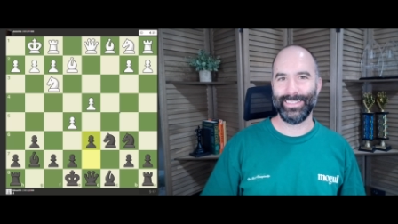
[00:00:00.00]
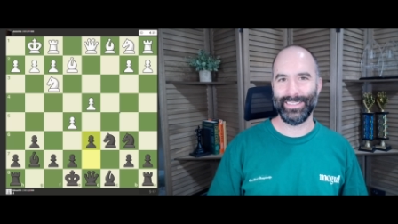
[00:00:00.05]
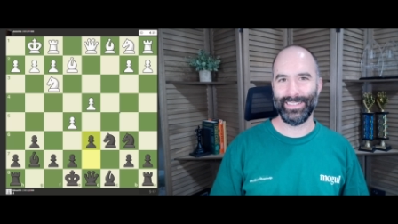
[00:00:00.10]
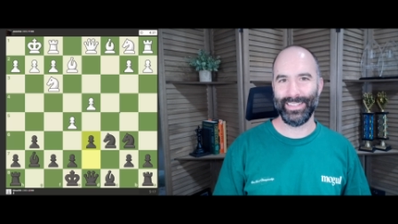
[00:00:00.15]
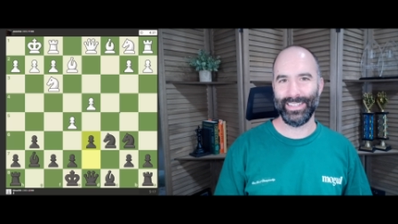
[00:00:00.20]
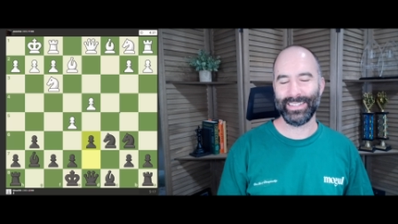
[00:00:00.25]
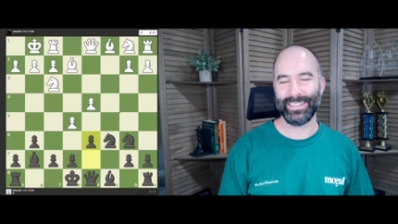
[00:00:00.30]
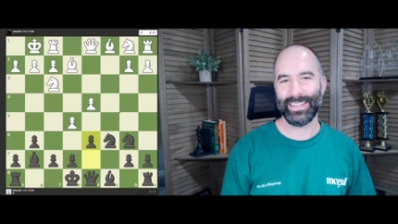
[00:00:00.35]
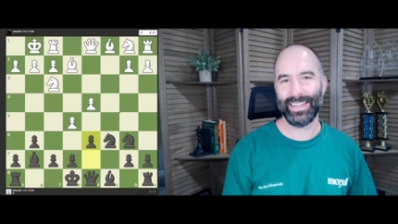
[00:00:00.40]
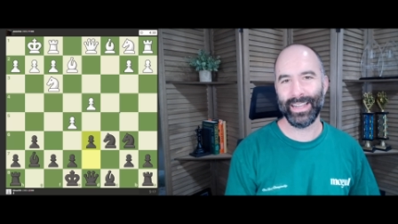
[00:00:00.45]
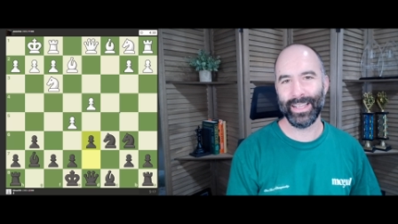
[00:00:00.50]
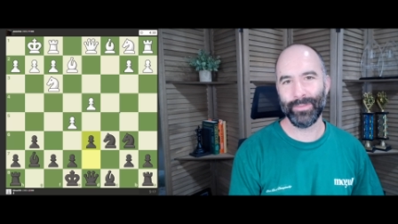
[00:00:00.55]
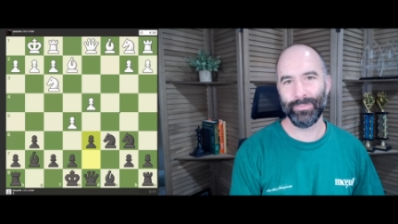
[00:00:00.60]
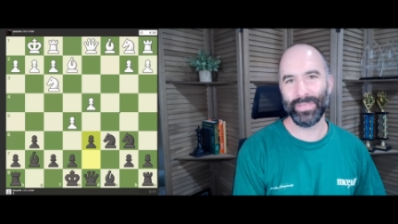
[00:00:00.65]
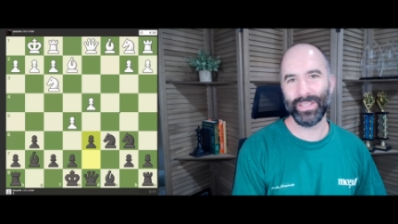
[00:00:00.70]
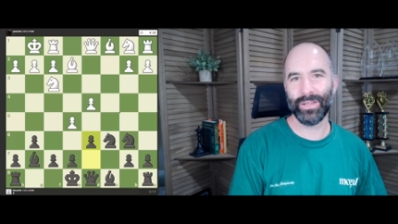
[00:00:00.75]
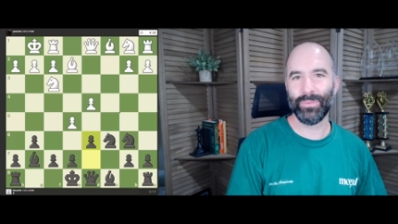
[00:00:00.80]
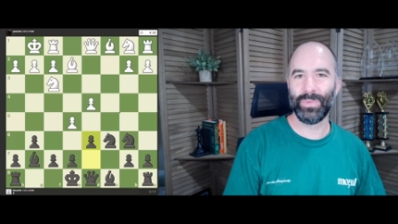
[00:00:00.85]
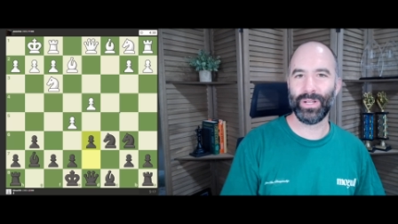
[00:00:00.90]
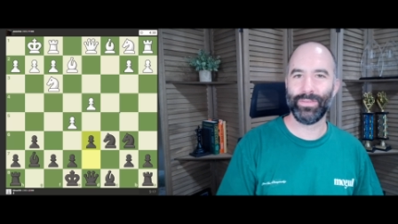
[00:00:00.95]
it can
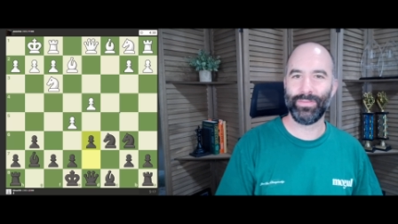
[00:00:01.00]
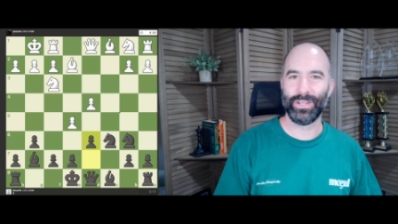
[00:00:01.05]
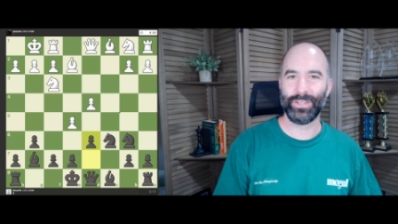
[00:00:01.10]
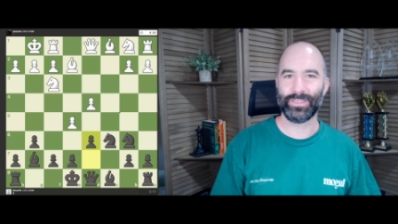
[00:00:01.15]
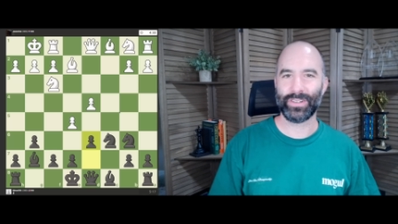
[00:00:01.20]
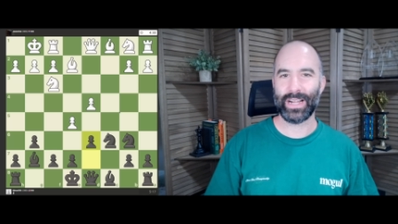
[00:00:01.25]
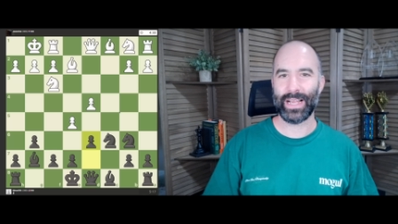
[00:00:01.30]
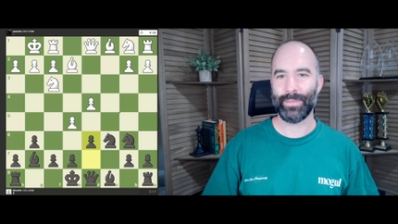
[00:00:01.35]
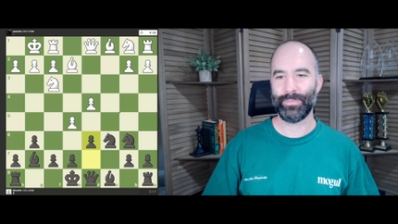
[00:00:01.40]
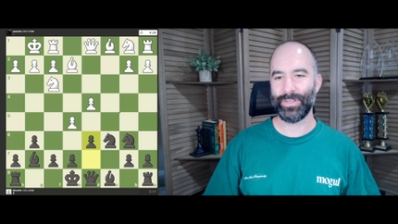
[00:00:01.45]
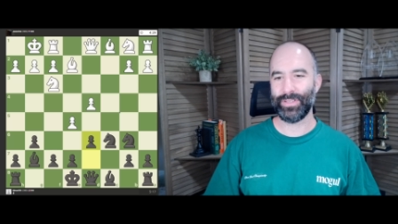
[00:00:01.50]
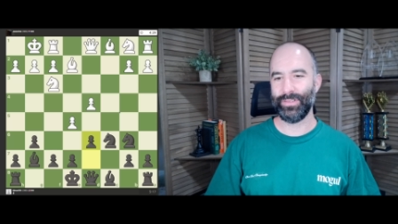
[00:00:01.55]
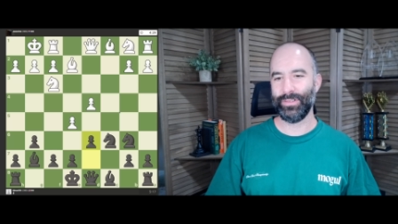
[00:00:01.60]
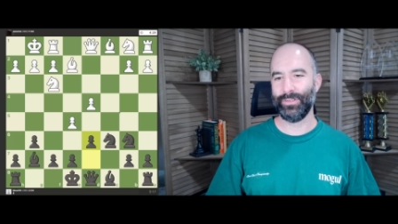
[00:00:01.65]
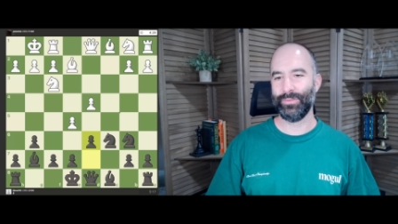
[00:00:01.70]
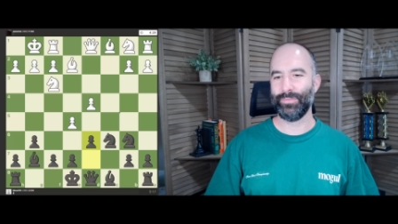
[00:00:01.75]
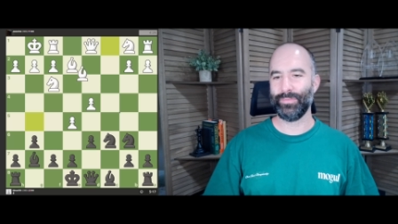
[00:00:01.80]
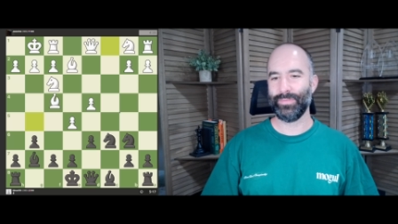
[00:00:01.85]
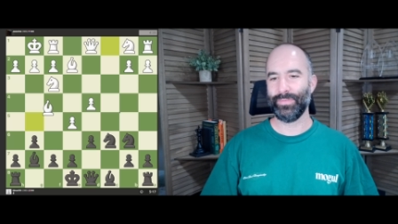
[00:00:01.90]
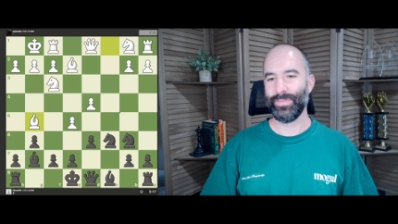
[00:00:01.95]
be a bit of a trap
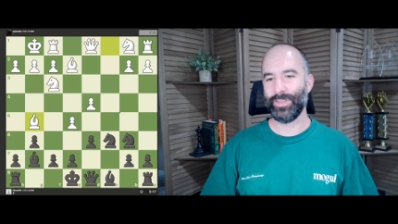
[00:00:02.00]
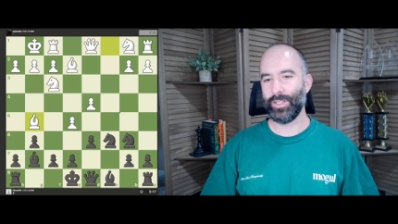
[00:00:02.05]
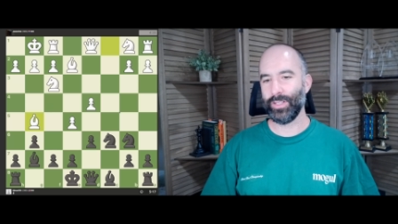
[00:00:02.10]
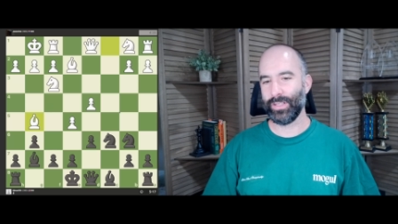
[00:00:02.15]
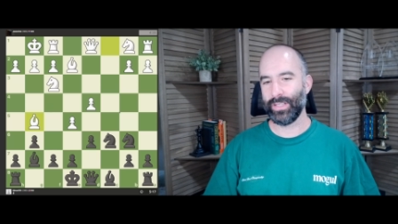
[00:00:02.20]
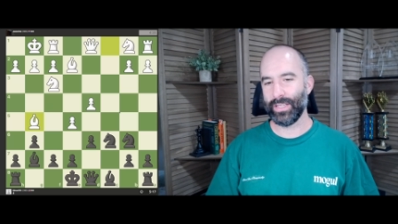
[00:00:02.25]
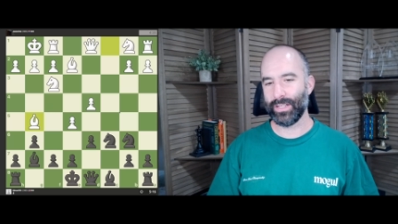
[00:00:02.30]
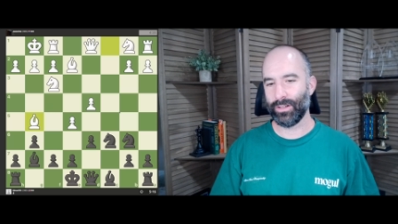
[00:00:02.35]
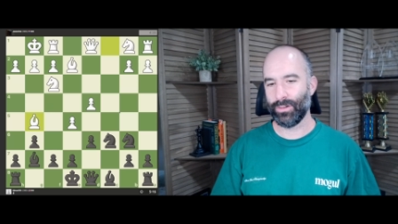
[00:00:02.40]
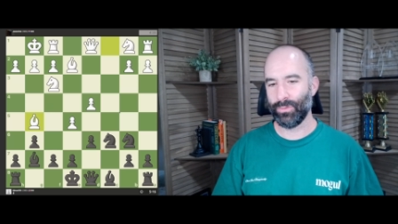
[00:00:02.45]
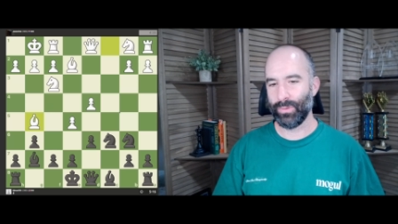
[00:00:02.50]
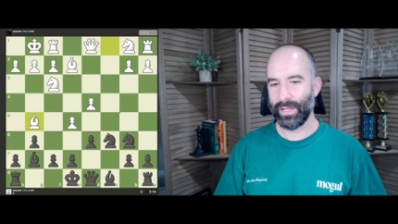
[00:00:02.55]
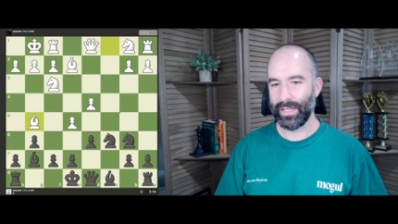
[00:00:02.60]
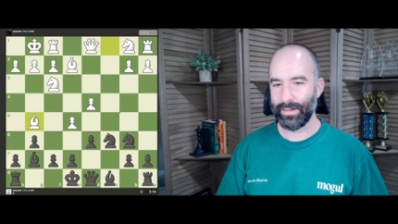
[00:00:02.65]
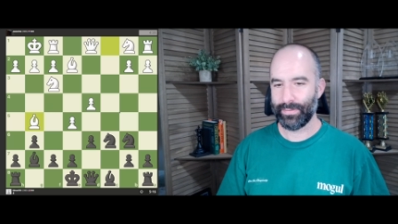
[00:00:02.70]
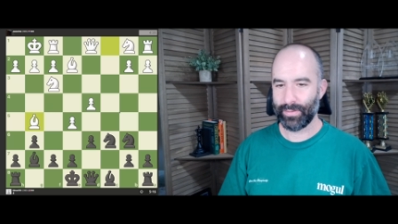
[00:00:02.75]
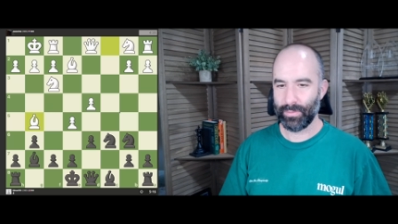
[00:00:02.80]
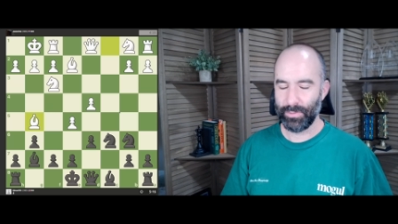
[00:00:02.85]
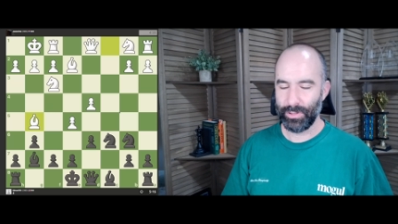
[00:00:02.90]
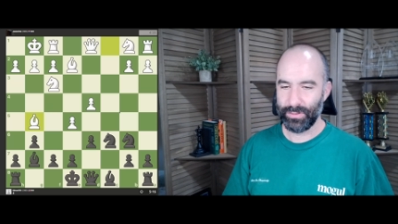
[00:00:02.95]
to get away
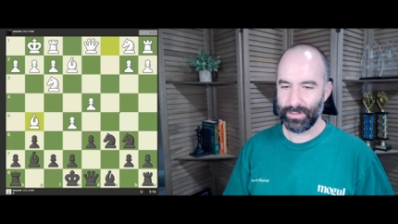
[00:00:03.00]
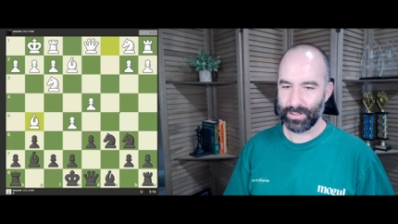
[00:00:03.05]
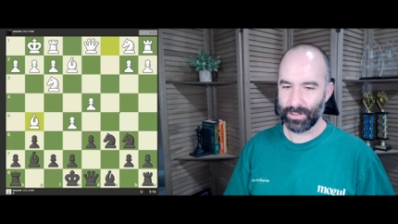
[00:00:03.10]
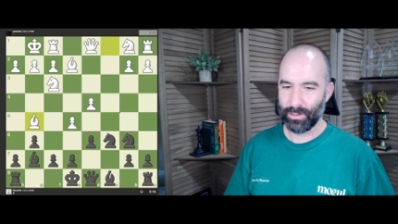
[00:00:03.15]
from using